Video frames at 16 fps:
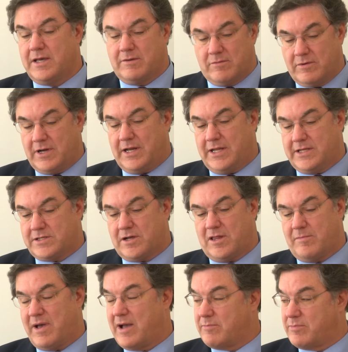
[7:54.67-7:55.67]
really it's all
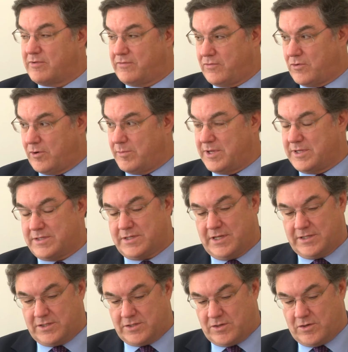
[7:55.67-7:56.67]
about performance,
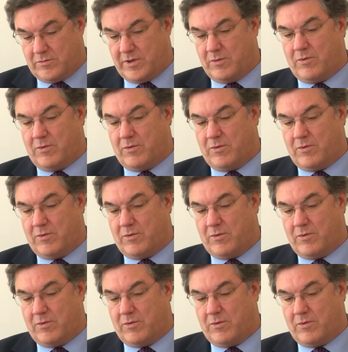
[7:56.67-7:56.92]
and so we